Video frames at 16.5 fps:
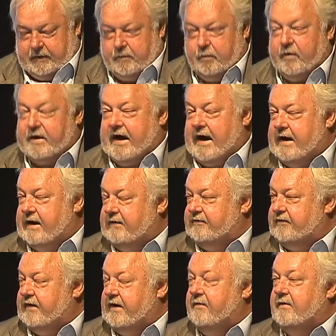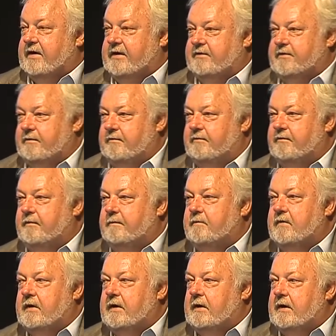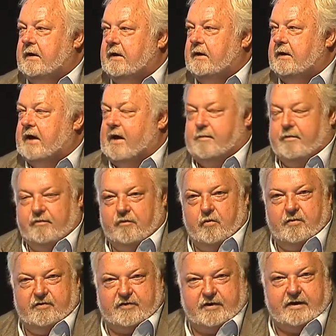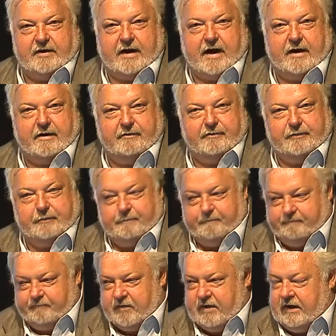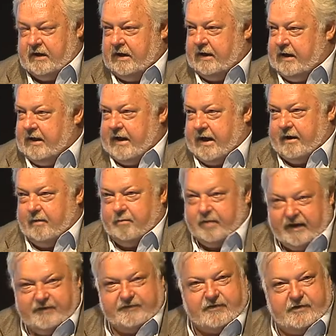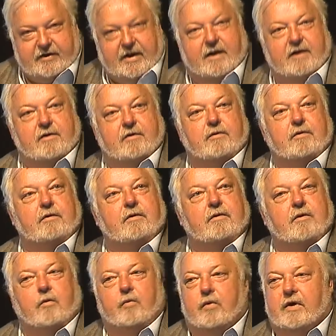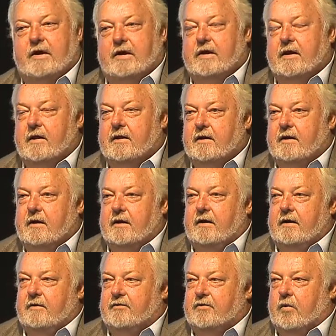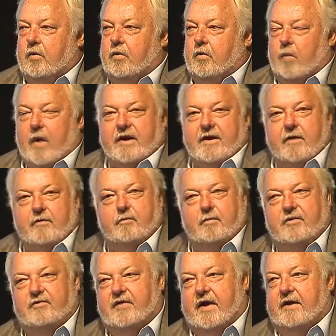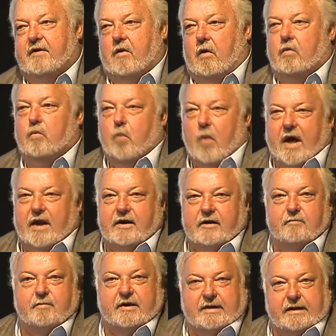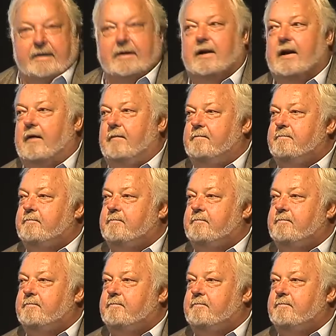We had a series of key performance indicators, and I'm pleased to tell you that we scored 100% on one in particular,